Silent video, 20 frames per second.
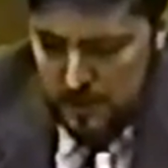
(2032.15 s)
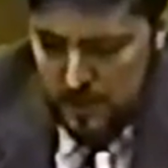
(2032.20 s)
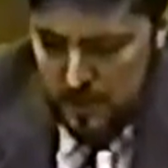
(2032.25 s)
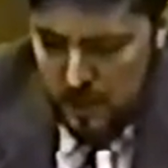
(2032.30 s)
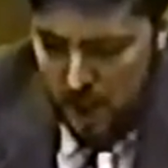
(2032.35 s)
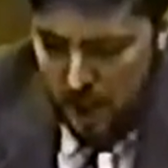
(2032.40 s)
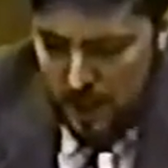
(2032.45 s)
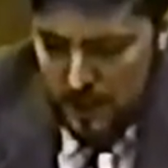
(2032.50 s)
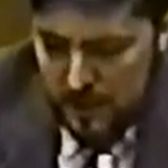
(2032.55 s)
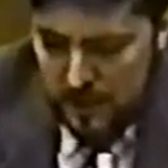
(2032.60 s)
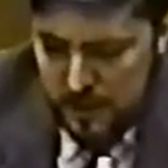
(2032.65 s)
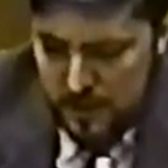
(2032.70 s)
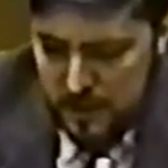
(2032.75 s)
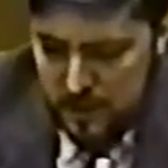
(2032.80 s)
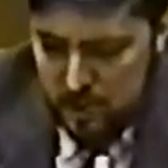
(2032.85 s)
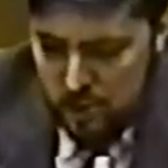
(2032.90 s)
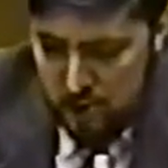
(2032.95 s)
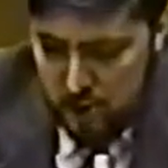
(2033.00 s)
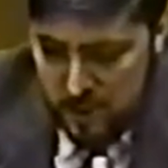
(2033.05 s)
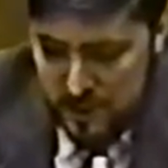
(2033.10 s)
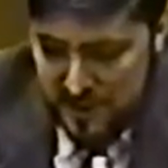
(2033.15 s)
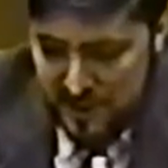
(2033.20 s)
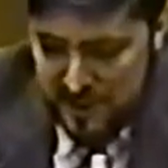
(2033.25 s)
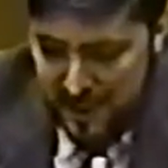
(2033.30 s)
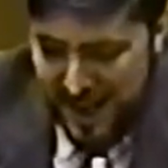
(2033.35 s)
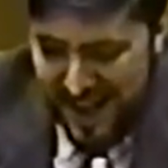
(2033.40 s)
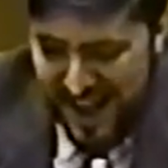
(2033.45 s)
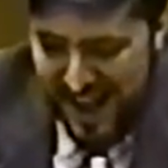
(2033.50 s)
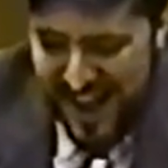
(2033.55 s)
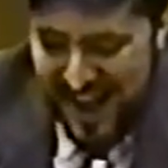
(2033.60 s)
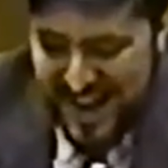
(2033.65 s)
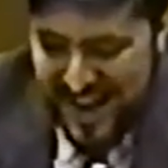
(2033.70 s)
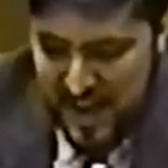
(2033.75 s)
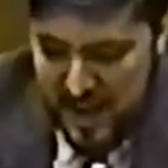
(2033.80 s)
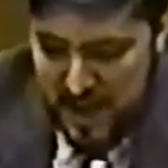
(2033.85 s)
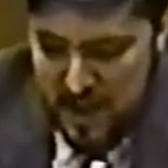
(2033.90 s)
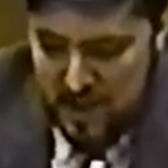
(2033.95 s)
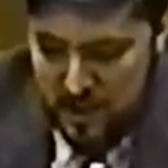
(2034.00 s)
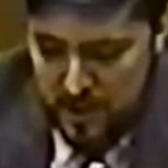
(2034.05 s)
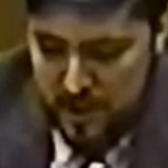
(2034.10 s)
not just
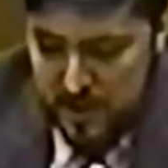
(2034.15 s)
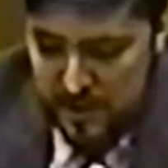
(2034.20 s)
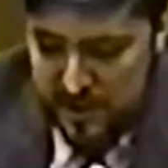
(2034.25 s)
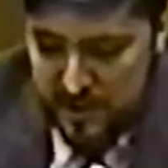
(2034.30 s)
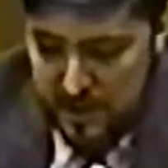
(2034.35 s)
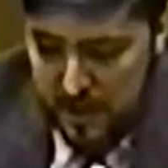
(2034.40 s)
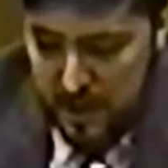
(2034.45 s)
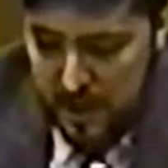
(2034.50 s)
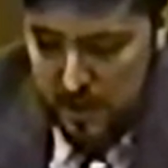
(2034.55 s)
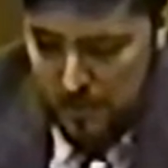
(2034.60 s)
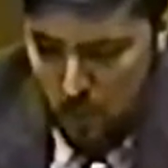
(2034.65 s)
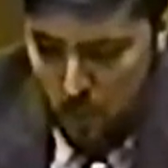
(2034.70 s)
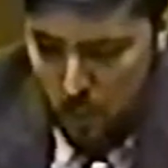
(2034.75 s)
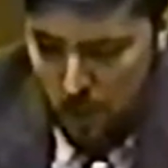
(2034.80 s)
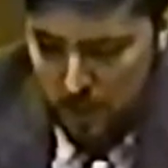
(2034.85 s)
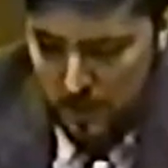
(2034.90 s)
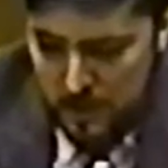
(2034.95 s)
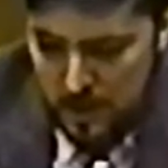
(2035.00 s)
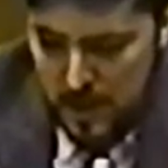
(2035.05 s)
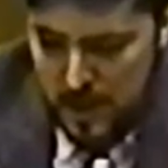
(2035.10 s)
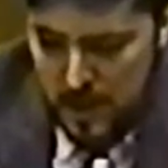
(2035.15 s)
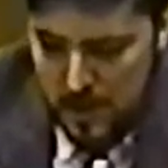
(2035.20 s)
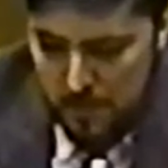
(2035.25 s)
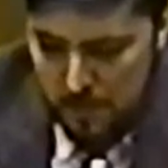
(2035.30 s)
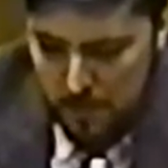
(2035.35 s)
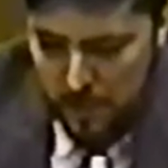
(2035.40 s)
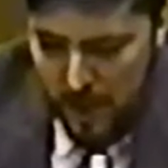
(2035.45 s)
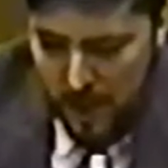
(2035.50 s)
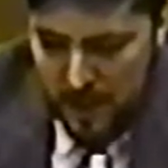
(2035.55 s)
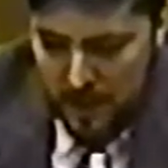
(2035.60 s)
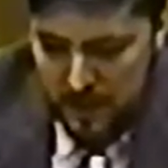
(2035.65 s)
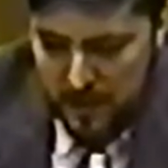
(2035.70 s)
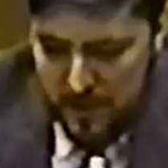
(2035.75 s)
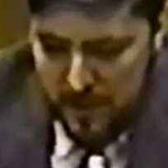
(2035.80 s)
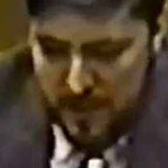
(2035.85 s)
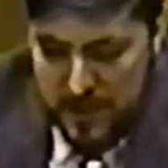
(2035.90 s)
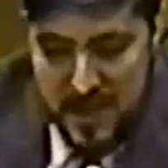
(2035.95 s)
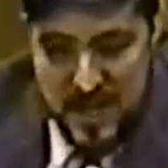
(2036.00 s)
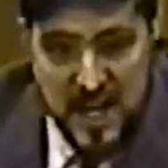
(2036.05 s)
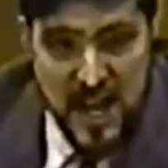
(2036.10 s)
an atheist anymore, but
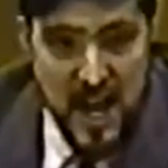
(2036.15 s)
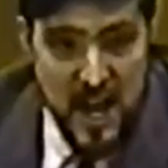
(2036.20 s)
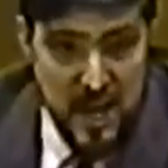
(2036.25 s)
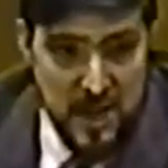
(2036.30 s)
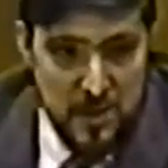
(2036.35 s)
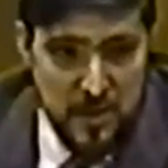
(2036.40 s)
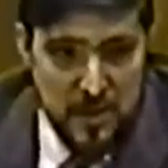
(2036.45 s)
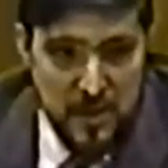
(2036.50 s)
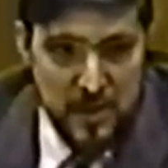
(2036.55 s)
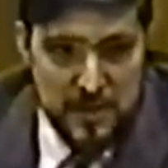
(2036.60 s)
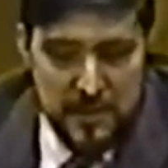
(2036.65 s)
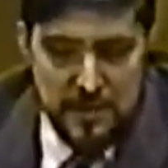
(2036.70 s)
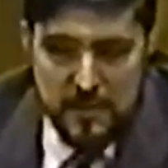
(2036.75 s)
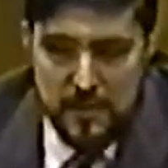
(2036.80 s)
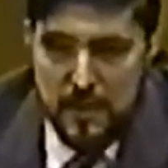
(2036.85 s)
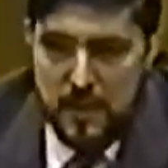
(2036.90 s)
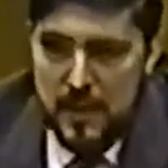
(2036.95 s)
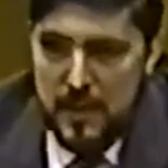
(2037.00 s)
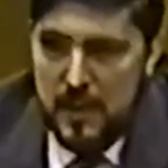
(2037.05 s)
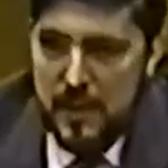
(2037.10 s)
the atheist.